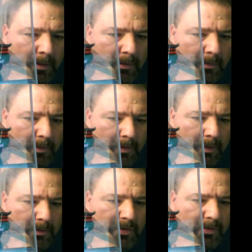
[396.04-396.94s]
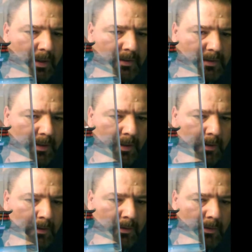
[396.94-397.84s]
The struts there,
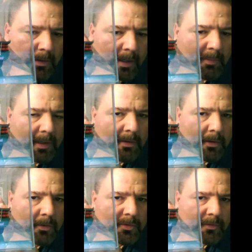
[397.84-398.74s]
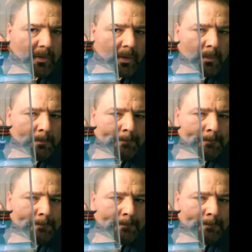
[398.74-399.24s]
I made those from